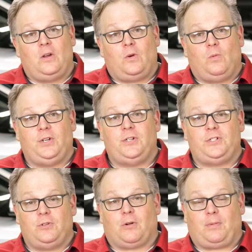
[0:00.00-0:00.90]
When you
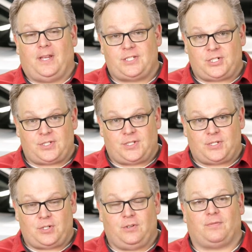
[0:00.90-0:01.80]
do replace just the
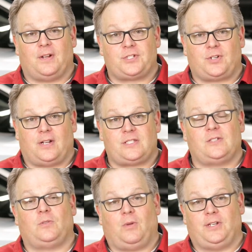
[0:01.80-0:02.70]
two front struts,
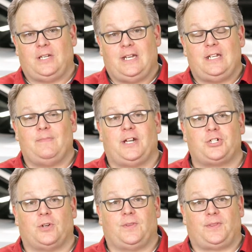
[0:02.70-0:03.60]
well, you need to make
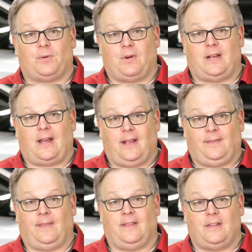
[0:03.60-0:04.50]
sure that the right height
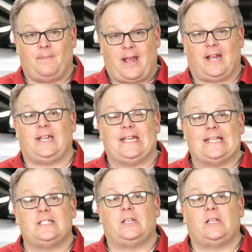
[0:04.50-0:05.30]
in the back is